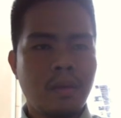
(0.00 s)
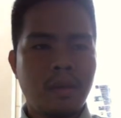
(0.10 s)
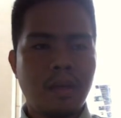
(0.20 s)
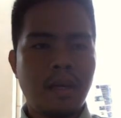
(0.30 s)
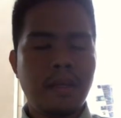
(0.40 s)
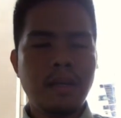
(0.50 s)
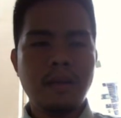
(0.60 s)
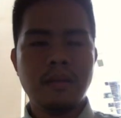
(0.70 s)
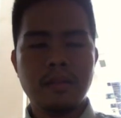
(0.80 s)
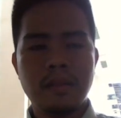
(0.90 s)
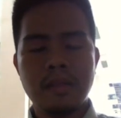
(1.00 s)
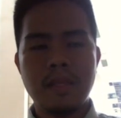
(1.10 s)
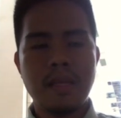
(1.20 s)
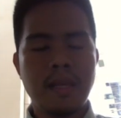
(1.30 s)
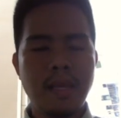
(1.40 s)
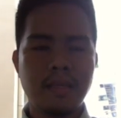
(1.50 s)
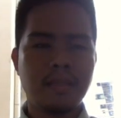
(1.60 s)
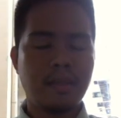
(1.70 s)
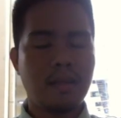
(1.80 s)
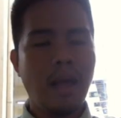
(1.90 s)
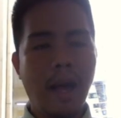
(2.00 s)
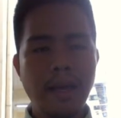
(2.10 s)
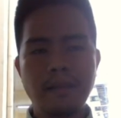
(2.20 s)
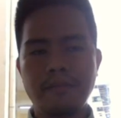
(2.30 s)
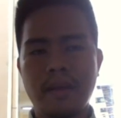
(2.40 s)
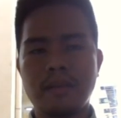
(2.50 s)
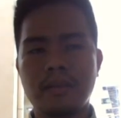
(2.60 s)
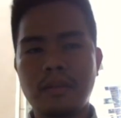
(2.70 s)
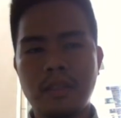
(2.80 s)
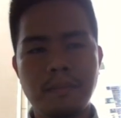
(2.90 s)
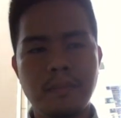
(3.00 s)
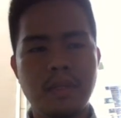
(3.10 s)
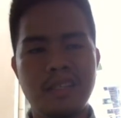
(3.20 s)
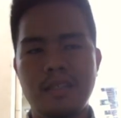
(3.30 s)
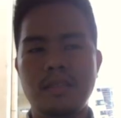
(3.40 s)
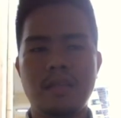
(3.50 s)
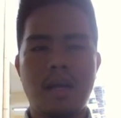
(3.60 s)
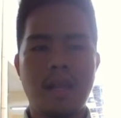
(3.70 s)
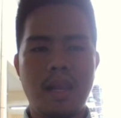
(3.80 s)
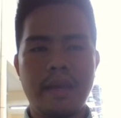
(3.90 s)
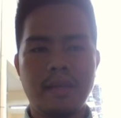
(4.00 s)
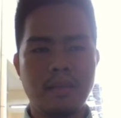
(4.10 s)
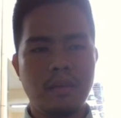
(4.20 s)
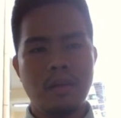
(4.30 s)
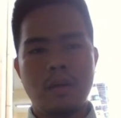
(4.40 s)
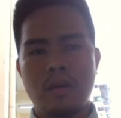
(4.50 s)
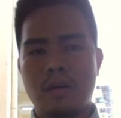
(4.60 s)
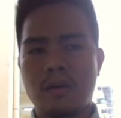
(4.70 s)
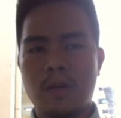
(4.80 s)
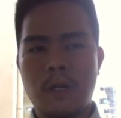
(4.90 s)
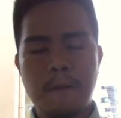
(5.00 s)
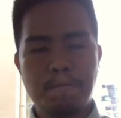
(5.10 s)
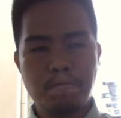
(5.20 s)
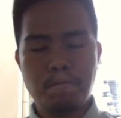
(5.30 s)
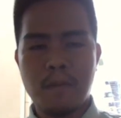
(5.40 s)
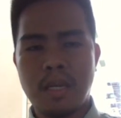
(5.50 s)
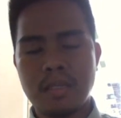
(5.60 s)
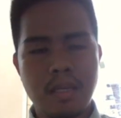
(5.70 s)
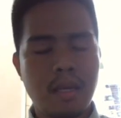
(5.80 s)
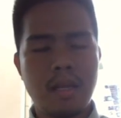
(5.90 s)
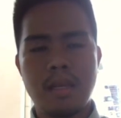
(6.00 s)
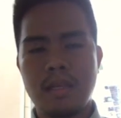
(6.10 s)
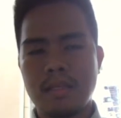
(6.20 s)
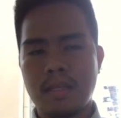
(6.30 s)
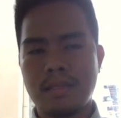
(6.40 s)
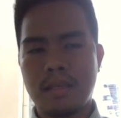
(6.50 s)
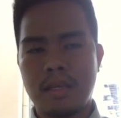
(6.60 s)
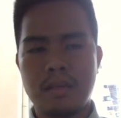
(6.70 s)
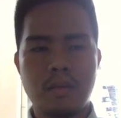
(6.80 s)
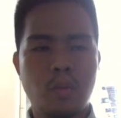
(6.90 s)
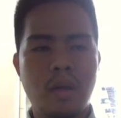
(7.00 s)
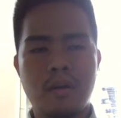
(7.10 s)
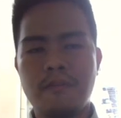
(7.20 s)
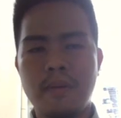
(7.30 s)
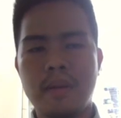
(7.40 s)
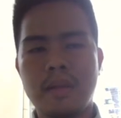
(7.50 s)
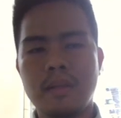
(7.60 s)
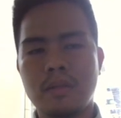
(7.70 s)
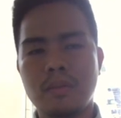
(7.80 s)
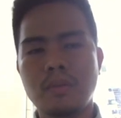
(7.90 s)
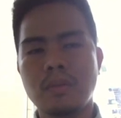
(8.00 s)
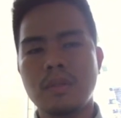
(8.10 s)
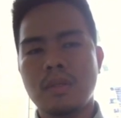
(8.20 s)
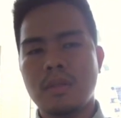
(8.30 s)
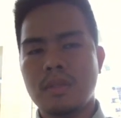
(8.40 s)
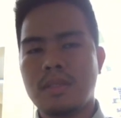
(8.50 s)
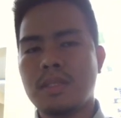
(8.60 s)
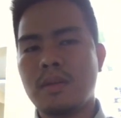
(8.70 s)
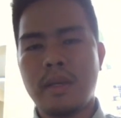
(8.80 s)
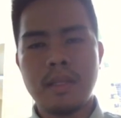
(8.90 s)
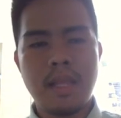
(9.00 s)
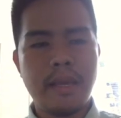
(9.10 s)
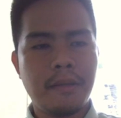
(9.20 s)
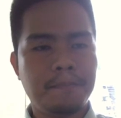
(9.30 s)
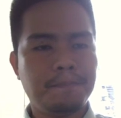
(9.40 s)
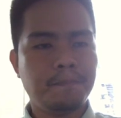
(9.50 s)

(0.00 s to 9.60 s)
And here, the next undefined term is a line, or basically we are referring to straight line.